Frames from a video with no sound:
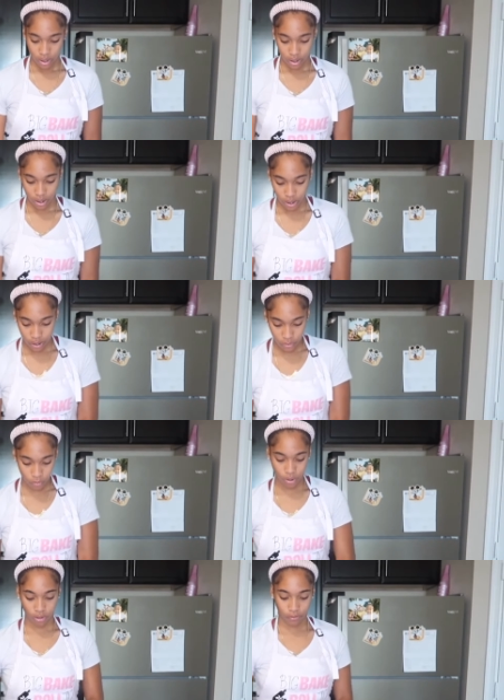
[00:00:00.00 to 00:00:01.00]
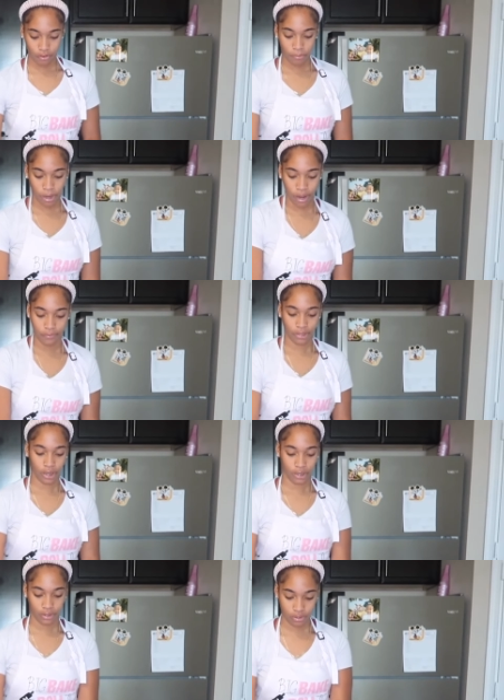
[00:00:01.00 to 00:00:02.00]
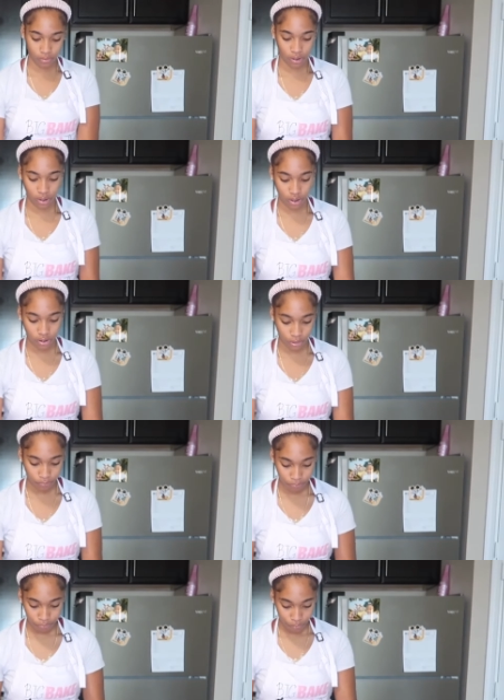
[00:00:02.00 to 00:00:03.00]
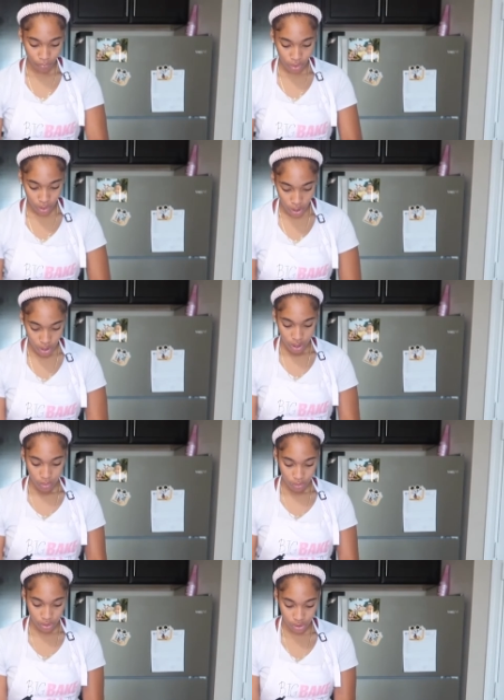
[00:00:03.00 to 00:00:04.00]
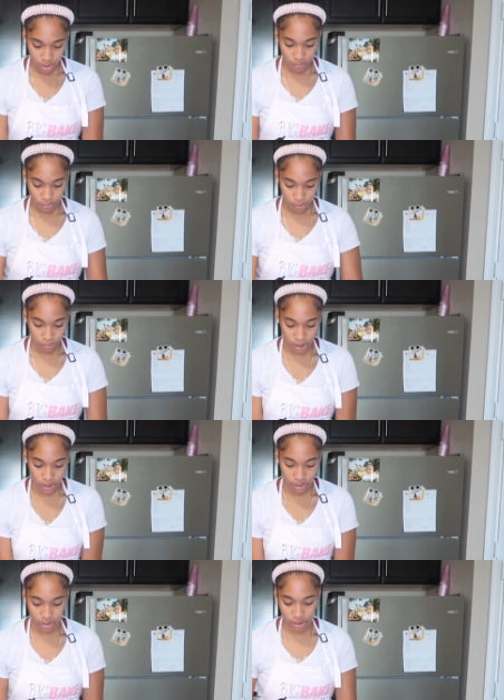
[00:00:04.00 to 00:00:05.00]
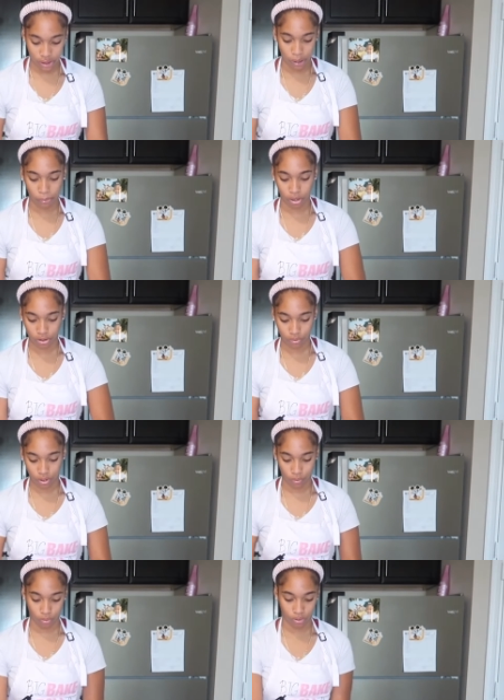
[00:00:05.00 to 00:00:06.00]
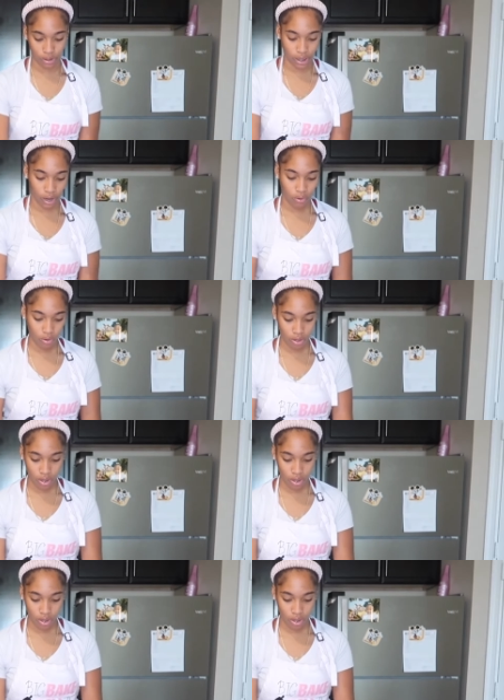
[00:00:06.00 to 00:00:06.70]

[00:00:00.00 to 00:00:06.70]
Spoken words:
And we could form it. I feel like this is really good, so we're just gonna form it like into a slight ball so we can roll it out.